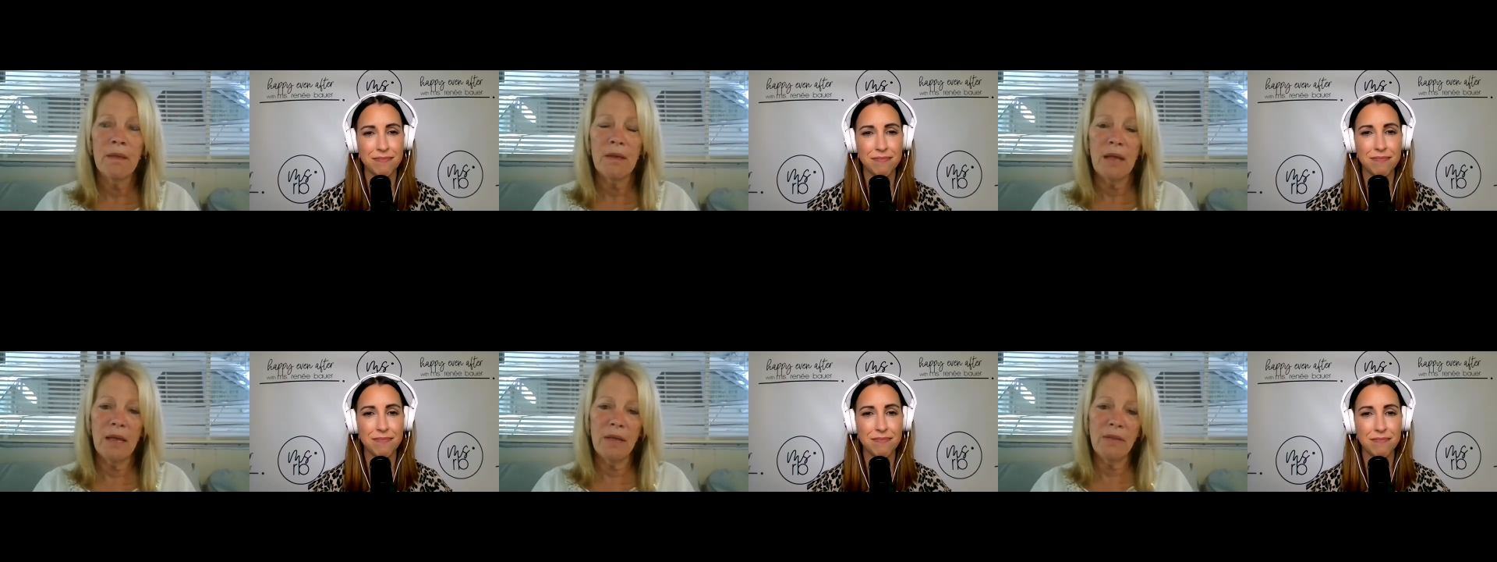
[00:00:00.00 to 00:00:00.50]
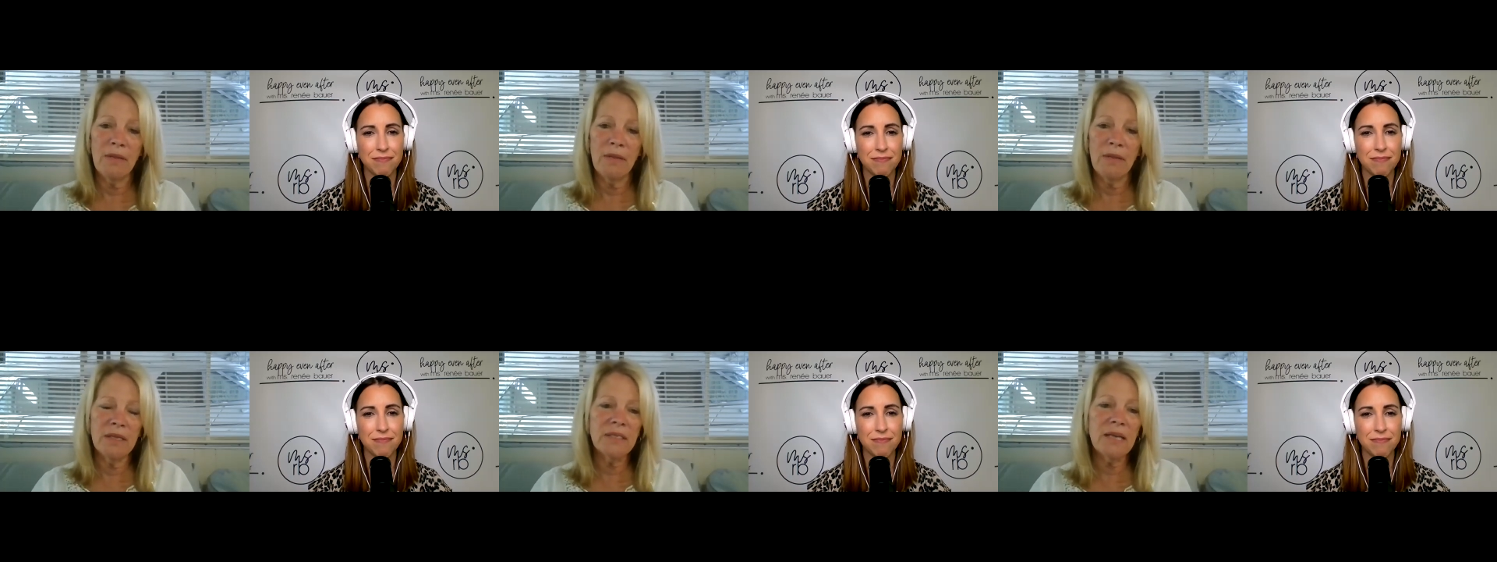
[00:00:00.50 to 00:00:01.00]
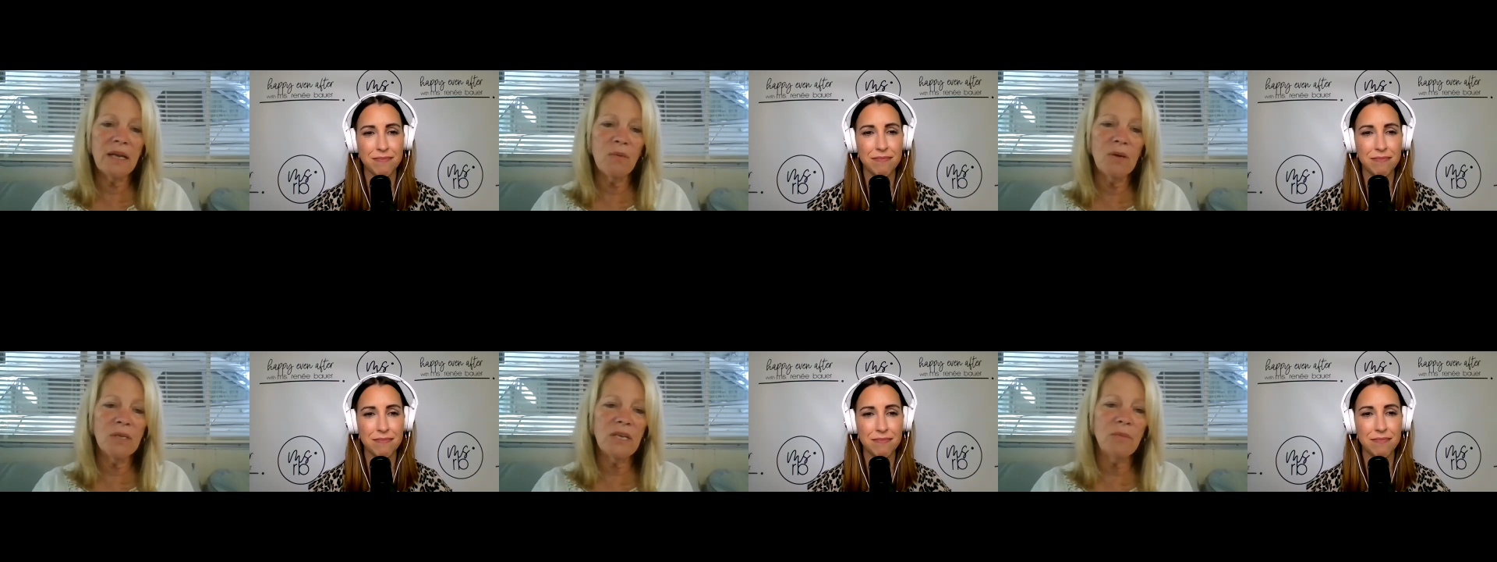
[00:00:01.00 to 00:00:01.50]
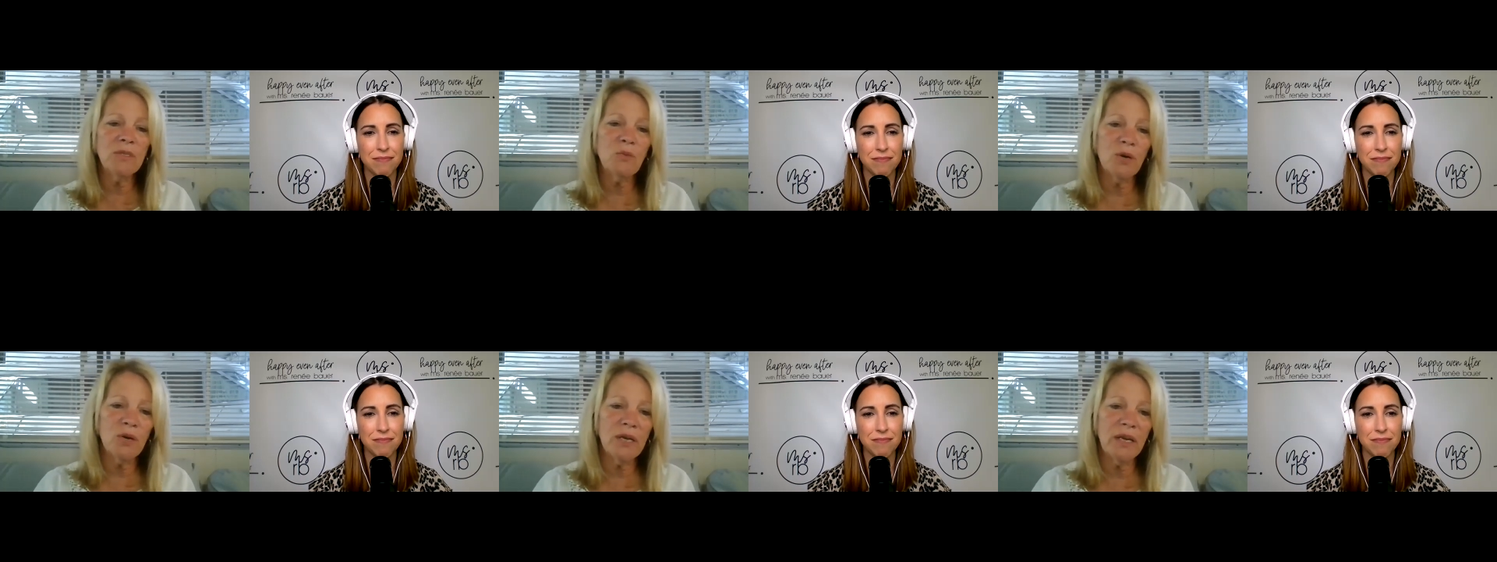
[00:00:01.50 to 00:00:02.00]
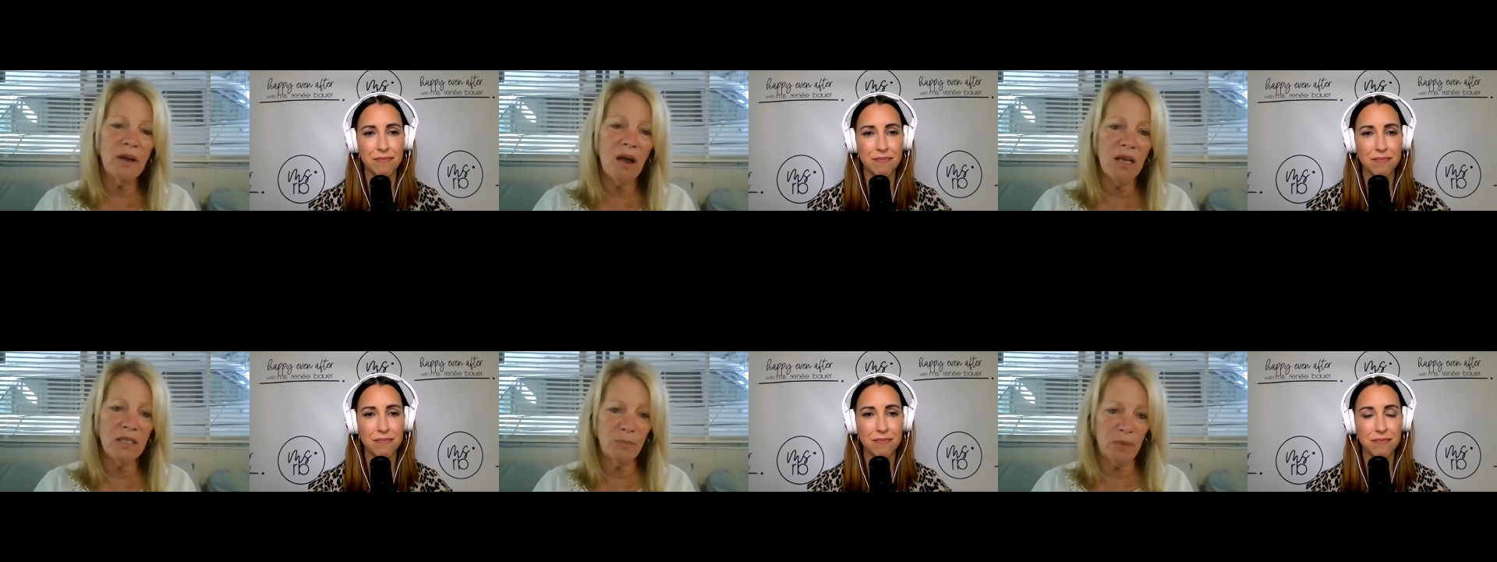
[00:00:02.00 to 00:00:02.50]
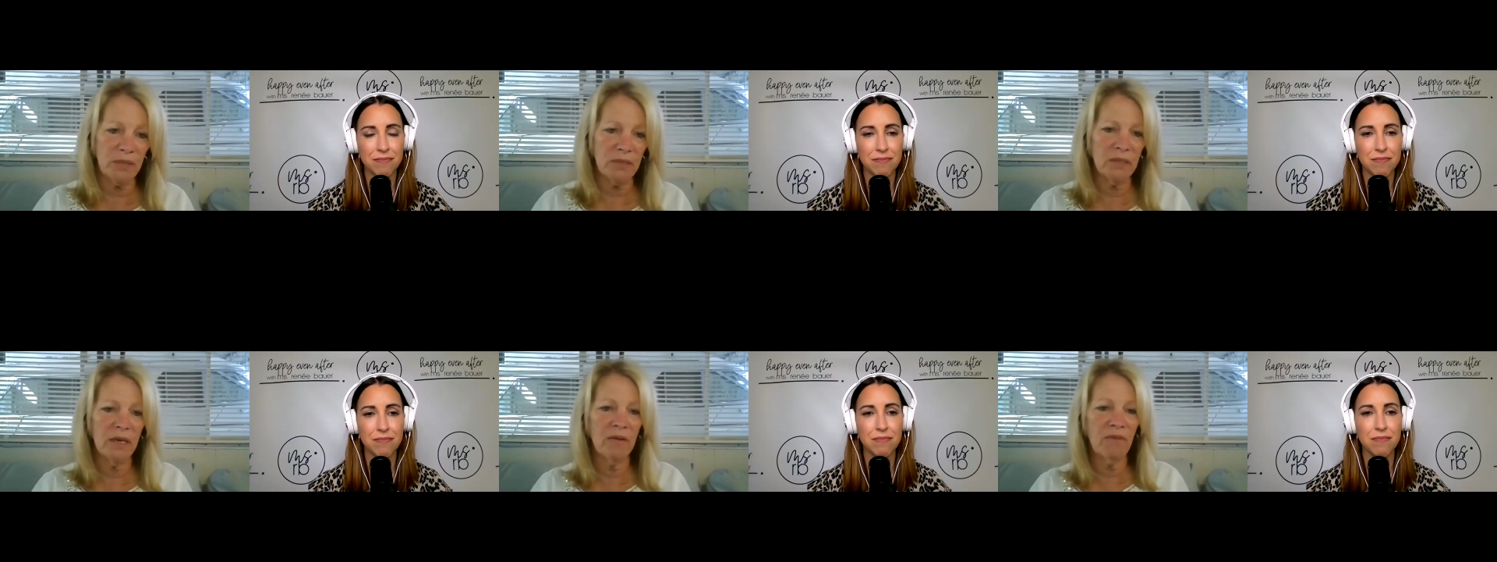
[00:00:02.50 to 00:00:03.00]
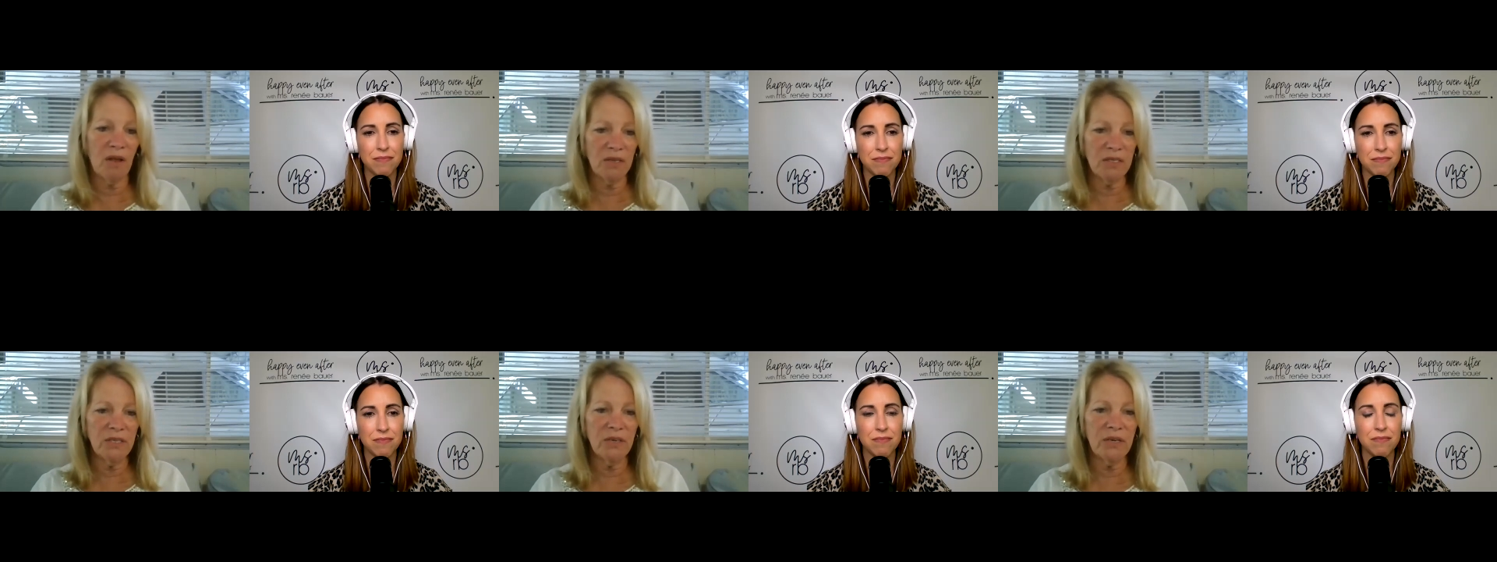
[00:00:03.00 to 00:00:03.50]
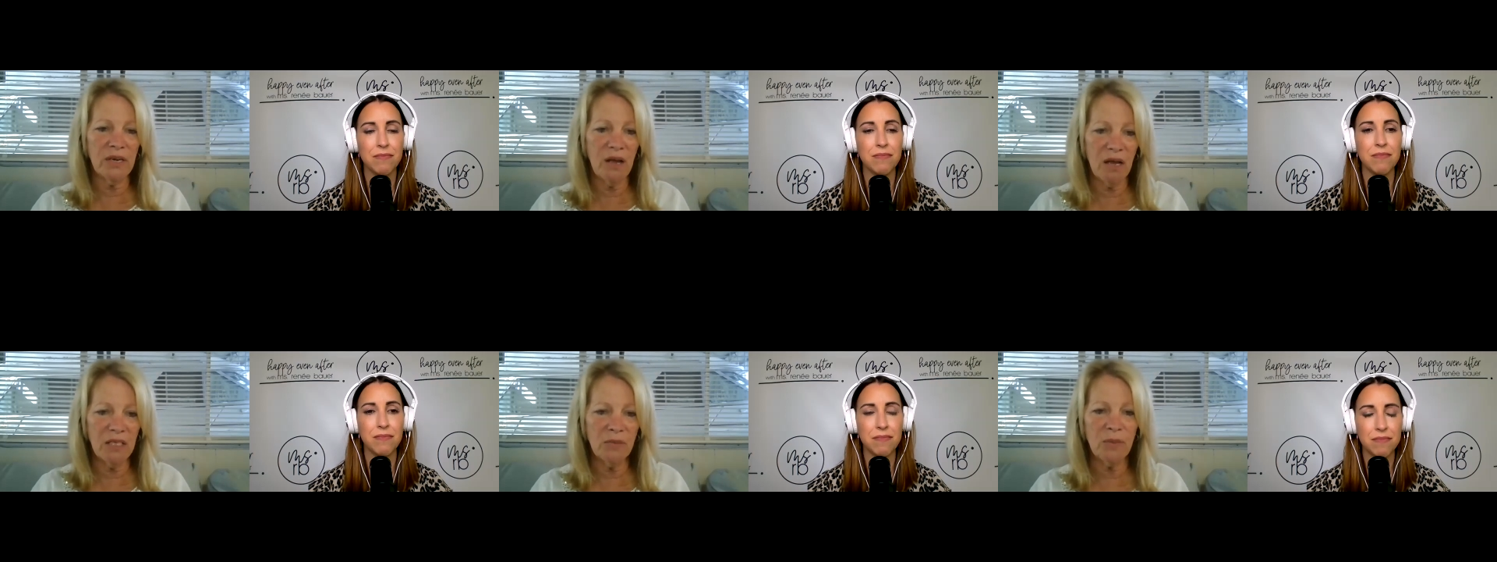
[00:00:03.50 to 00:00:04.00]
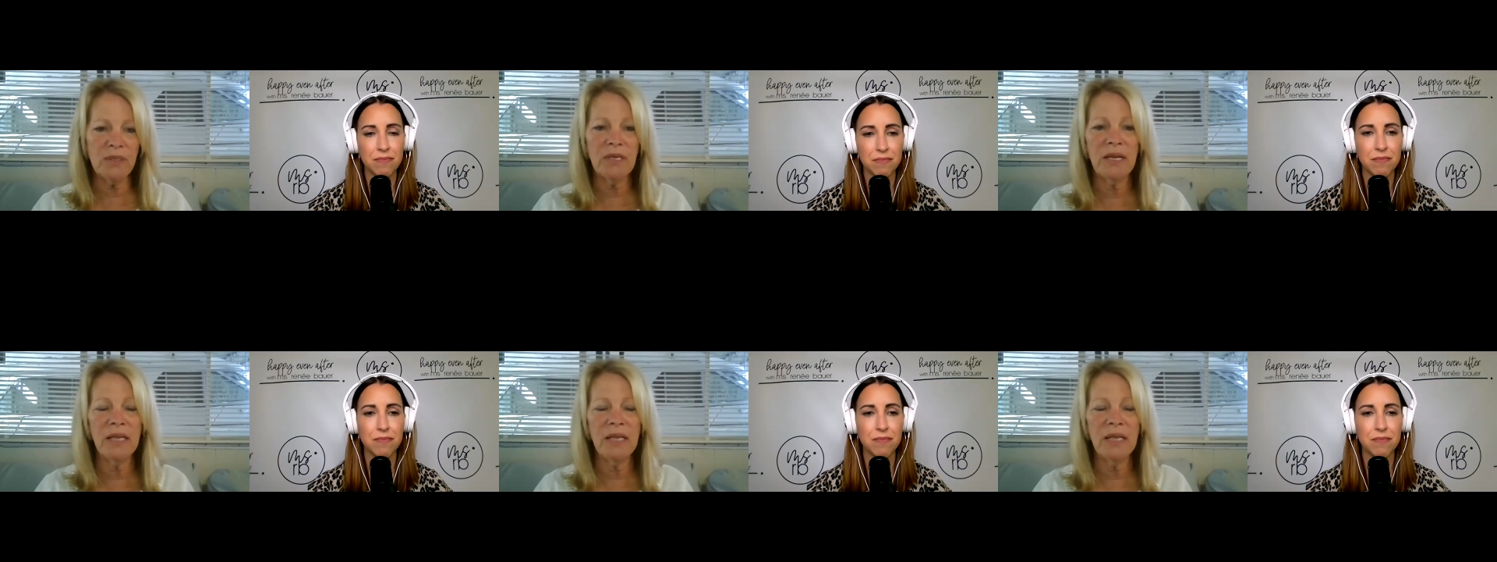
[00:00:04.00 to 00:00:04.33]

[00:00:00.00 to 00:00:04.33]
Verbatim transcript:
Speaker 1: eh, the, the second was I was working in hospice and volunteering in hospice.